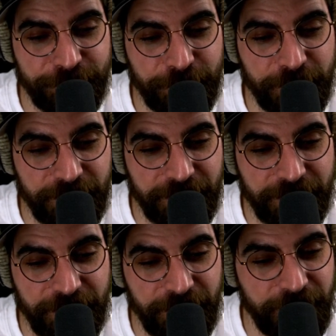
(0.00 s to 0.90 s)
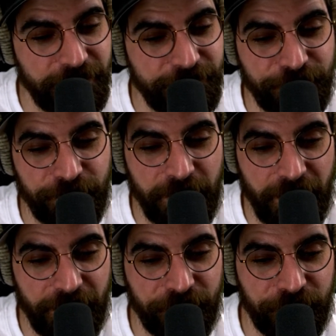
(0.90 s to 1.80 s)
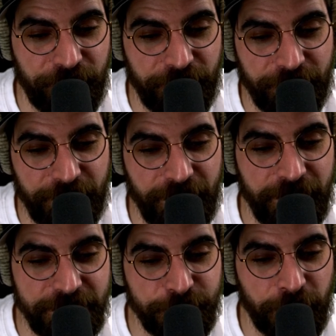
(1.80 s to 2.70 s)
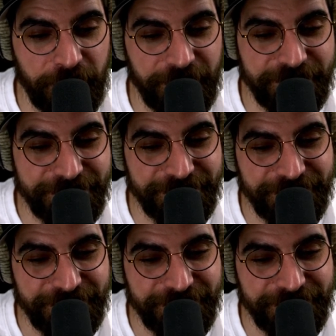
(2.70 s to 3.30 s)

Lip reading: But yeah, it is what it is.